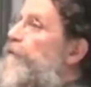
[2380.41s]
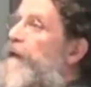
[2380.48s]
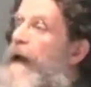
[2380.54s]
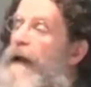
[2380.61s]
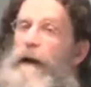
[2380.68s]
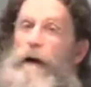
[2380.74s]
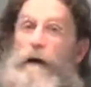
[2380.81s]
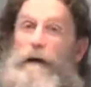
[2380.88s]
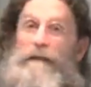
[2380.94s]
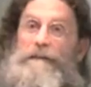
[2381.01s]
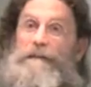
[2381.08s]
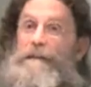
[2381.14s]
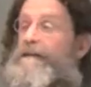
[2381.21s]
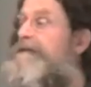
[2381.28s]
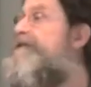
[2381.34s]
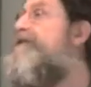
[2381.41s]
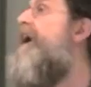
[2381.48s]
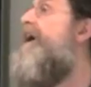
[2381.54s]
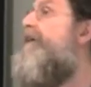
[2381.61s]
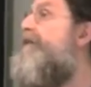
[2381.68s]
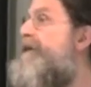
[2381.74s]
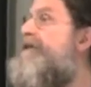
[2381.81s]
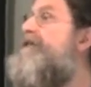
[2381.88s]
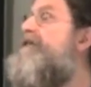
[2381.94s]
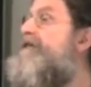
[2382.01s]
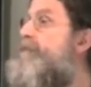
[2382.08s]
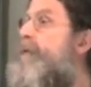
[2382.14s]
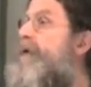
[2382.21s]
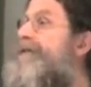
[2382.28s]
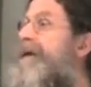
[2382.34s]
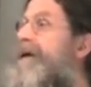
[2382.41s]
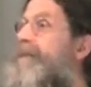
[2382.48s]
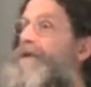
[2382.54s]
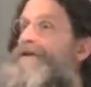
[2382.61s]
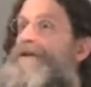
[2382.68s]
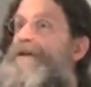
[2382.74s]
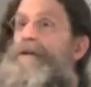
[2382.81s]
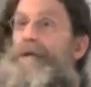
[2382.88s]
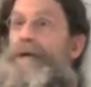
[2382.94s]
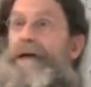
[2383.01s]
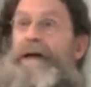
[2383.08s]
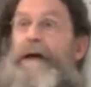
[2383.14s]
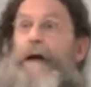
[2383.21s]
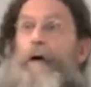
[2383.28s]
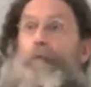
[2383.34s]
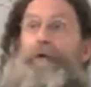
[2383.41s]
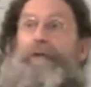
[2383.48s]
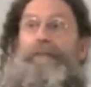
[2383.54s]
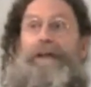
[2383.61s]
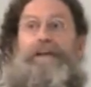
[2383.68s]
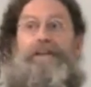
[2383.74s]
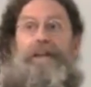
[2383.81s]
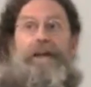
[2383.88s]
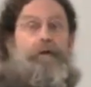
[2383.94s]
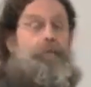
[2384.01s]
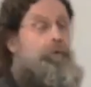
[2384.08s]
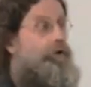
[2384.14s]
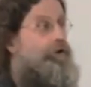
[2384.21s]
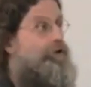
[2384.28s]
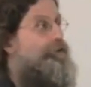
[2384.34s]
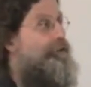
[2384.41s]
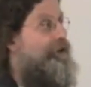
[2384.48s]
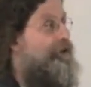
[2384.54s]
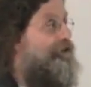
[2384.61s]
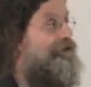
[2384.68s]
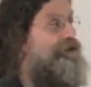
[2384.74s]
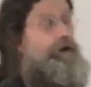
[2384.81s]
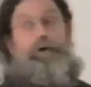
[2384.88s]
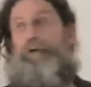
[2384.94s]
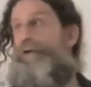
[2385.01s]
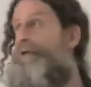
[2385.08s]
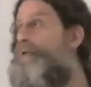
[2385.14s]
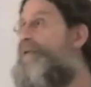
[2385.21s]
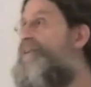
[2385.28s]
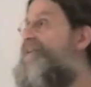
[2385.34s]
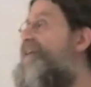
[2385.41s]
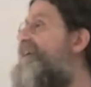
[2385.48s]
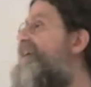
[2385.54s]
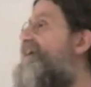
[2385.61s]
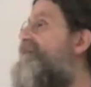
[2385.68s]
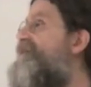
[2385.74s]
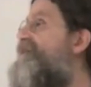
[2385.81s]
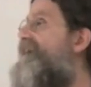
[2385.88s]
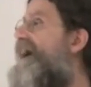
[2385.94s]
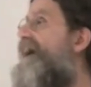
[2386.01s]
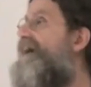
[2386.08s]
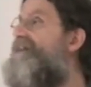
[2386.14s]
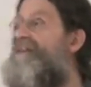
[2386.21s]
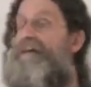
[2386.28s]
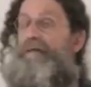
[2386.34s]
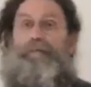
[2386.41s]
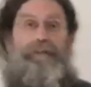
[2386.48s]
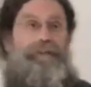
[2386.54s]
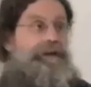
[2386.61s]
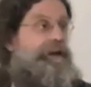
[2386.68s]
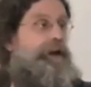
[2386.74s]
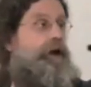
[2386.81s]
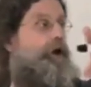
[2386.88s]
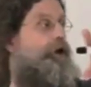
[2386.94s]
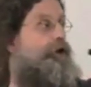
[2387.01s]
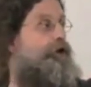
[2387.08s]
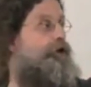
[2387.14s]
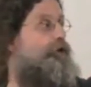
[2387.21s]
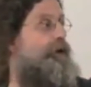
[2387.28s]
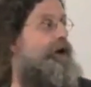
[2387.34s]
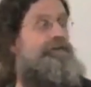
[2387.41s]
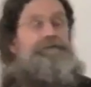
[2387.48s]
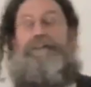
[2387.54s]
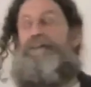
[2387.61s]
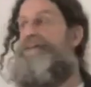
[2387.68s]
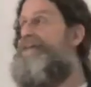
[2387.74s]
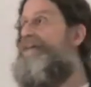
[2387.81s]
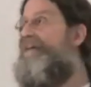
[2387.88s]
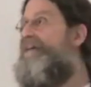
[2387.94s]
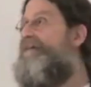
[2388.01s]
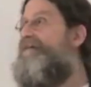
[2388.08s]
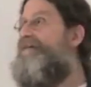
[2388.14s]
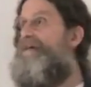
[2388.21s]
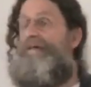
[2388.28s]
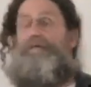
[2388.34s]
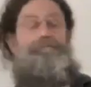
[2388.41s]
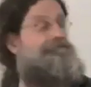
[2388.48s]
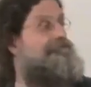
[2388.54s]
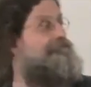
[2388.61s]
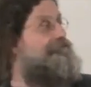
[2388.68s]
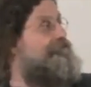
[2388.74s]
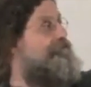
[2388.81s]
of chaoticists, this is what they were showing with things like water wheels, where you can see the exact same thing. You have a cylinder,